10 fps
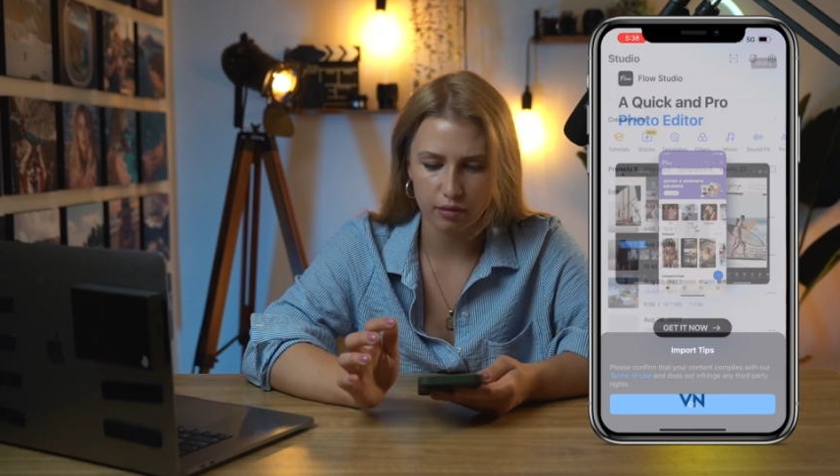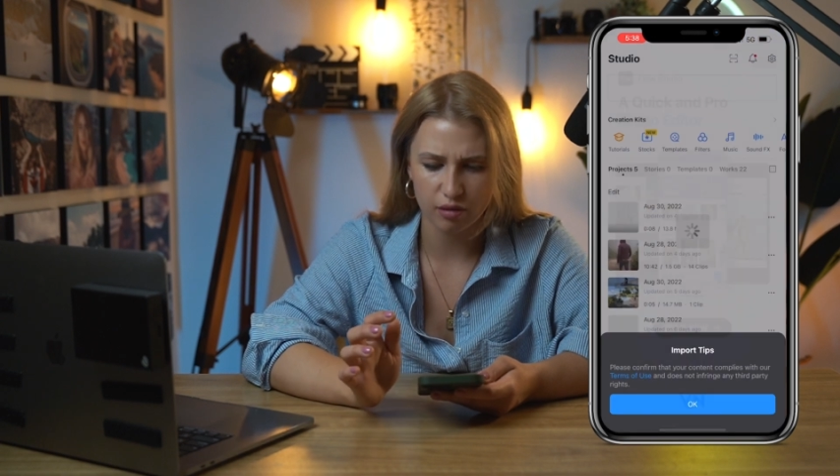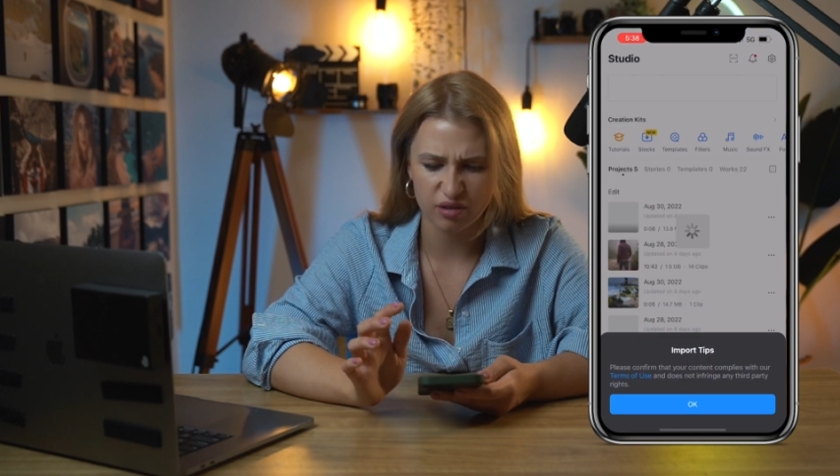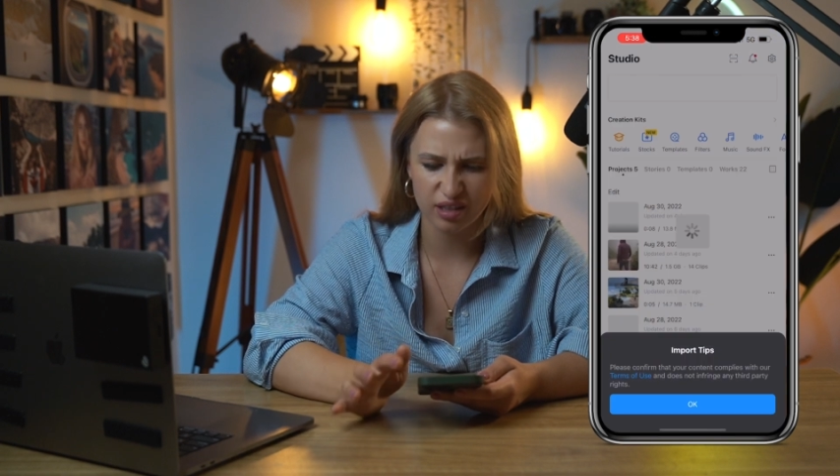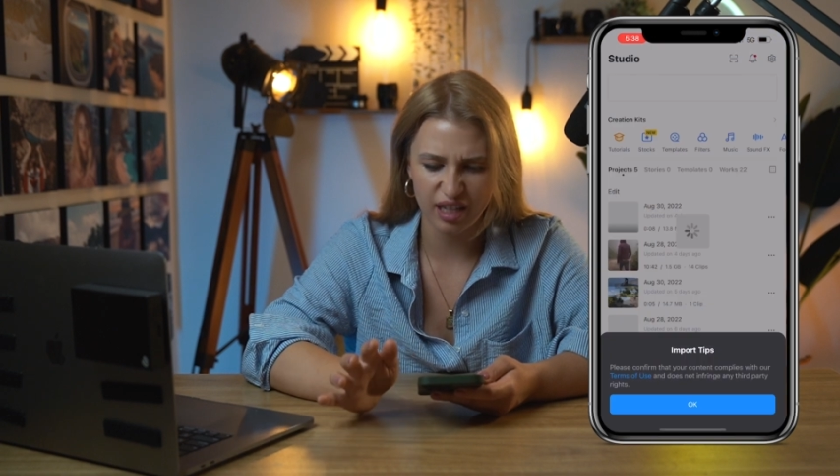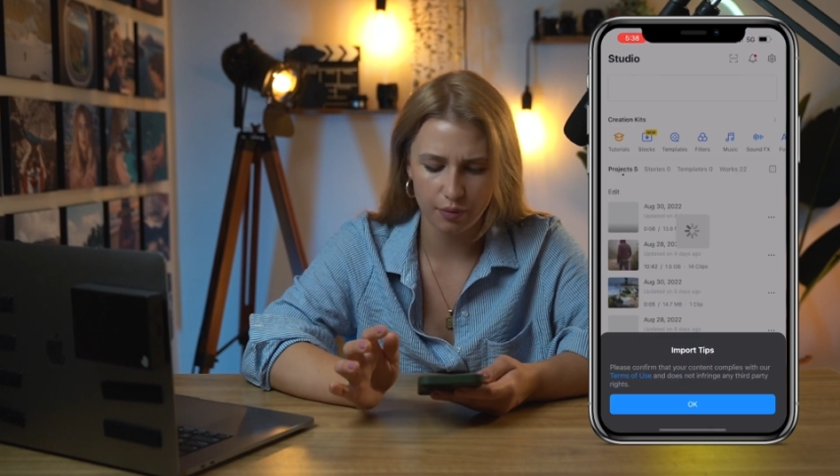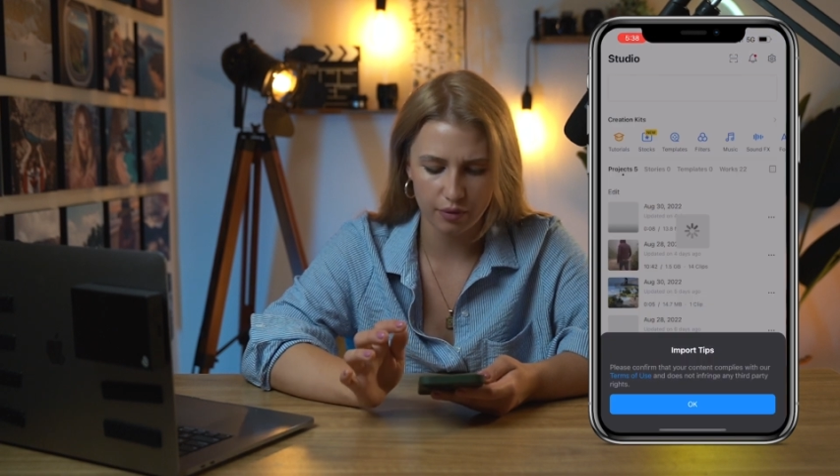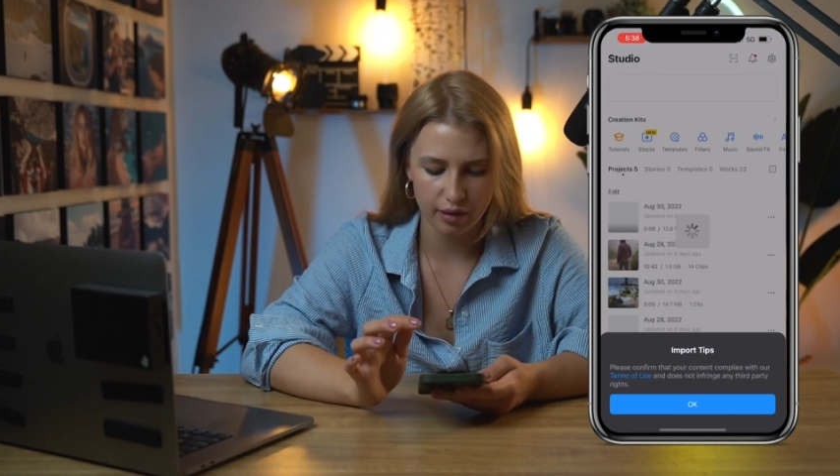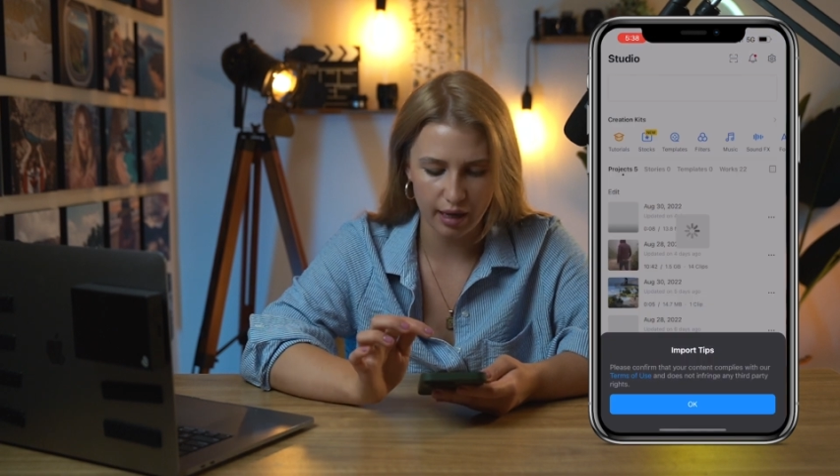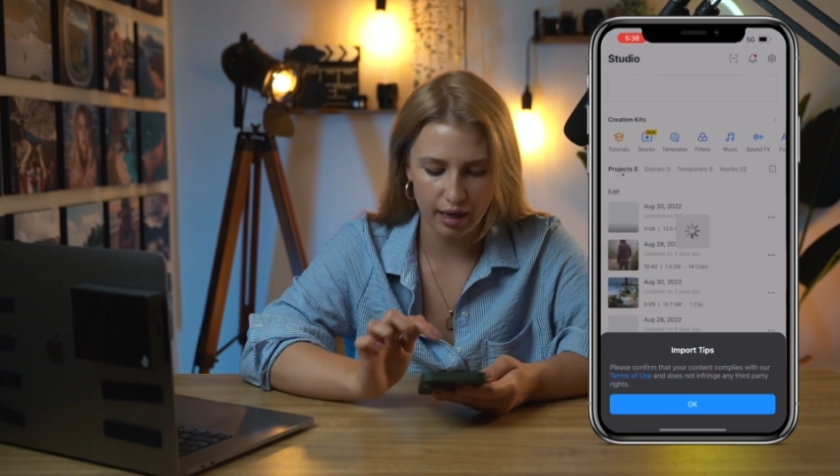You'll skip
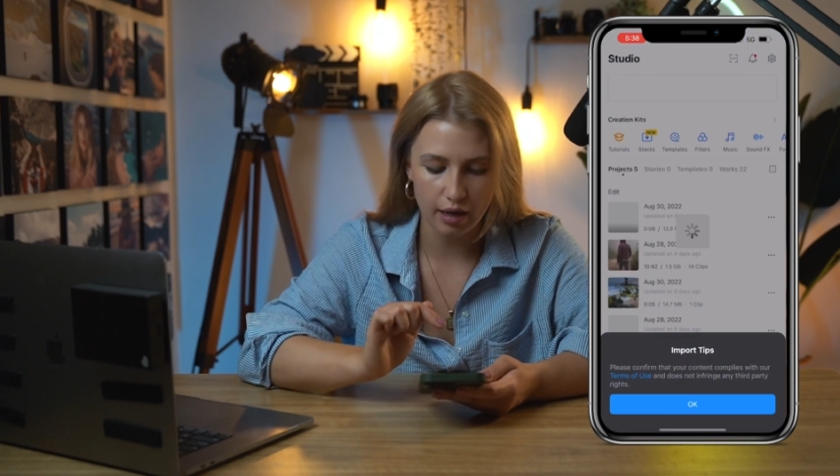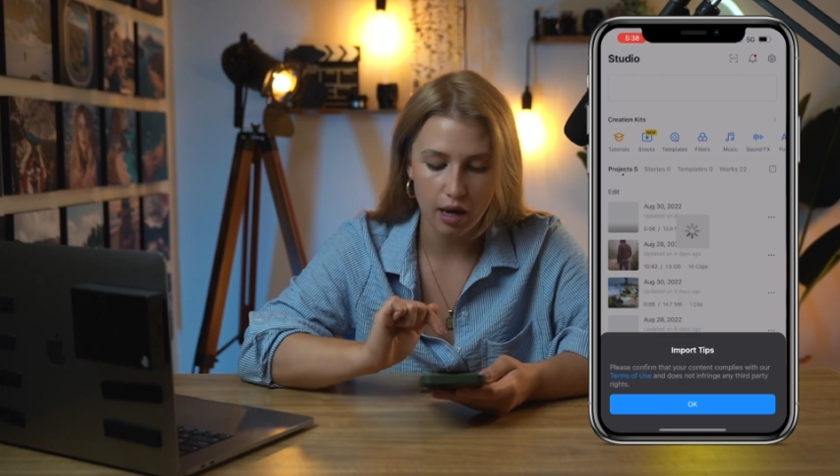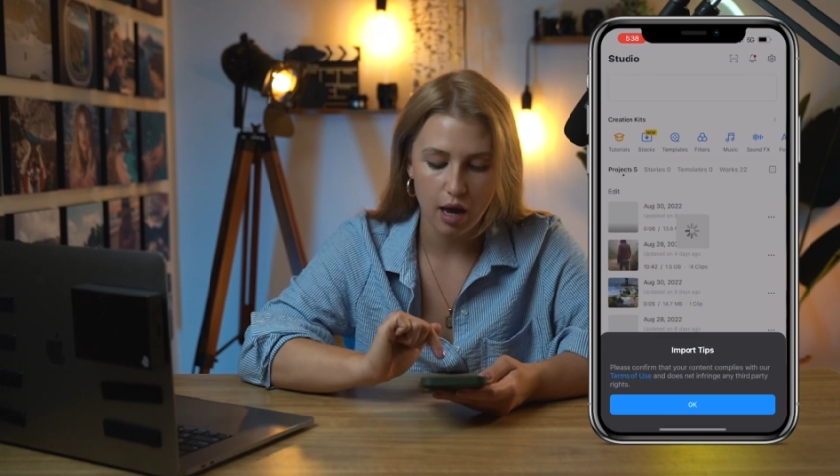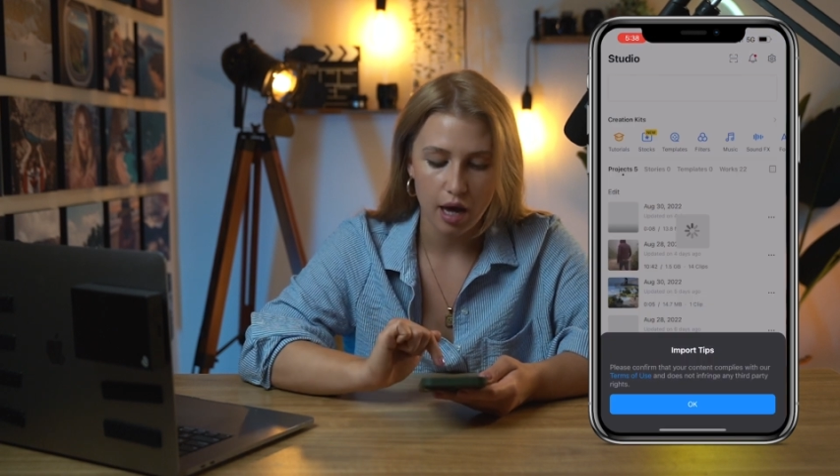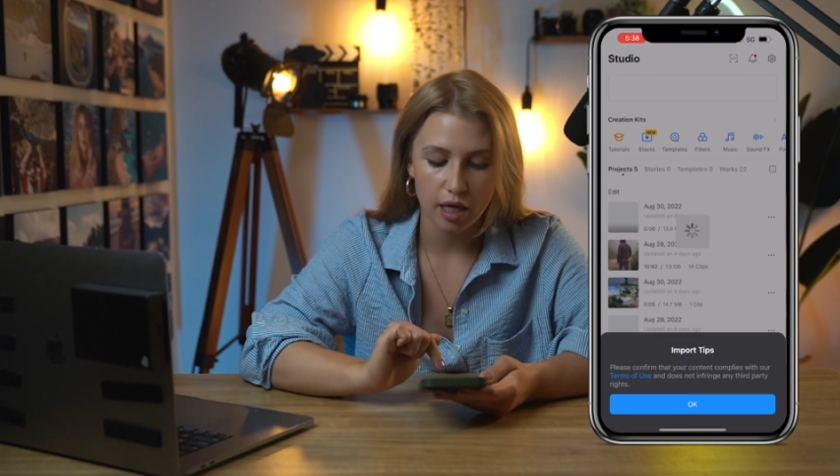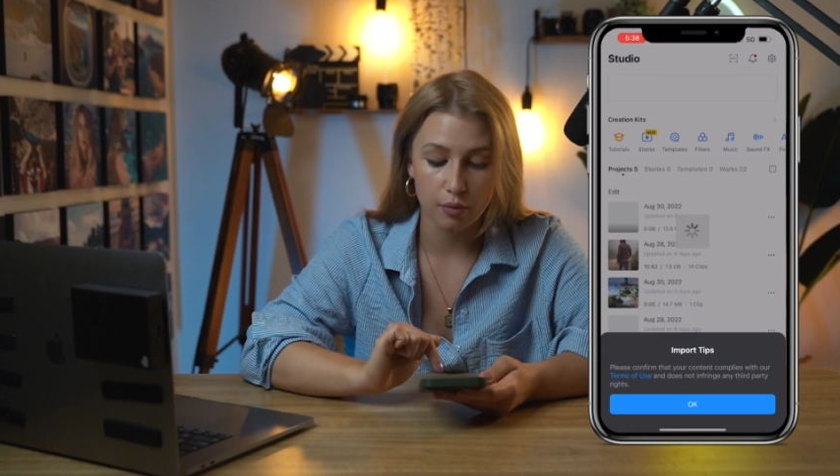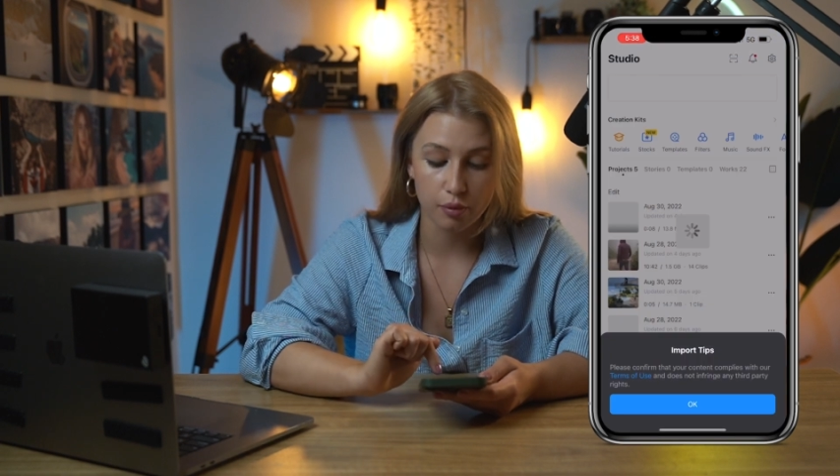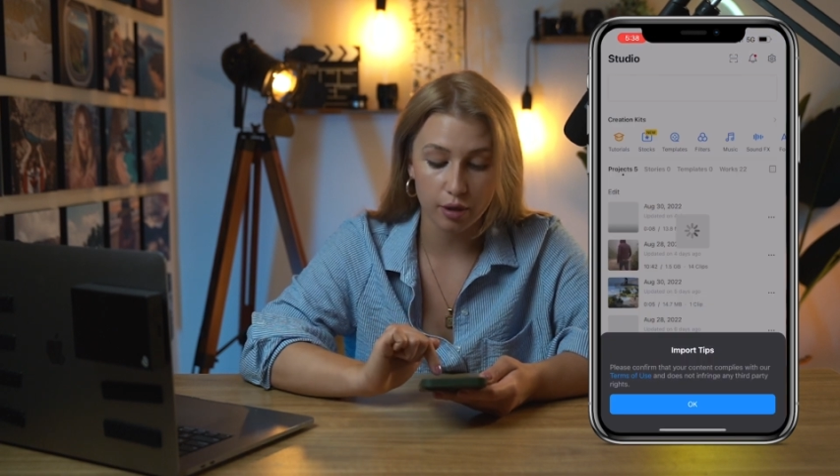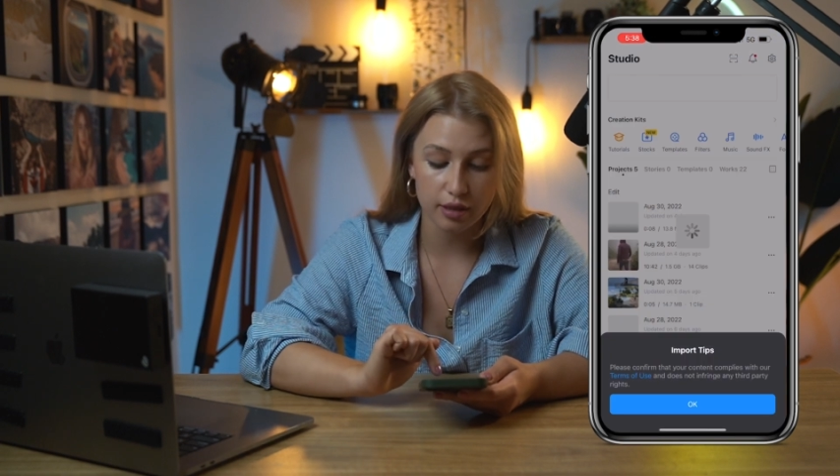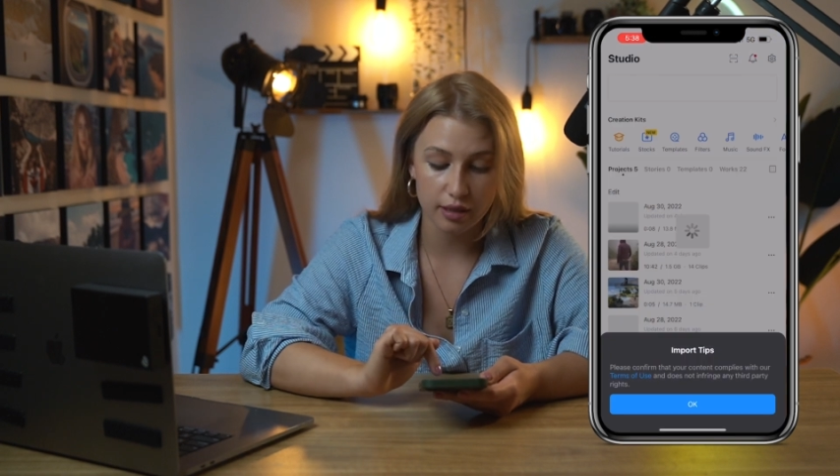the ad.
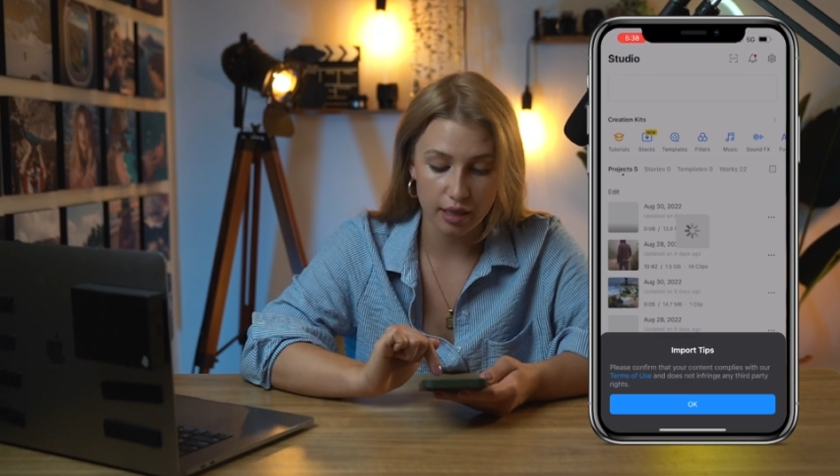Import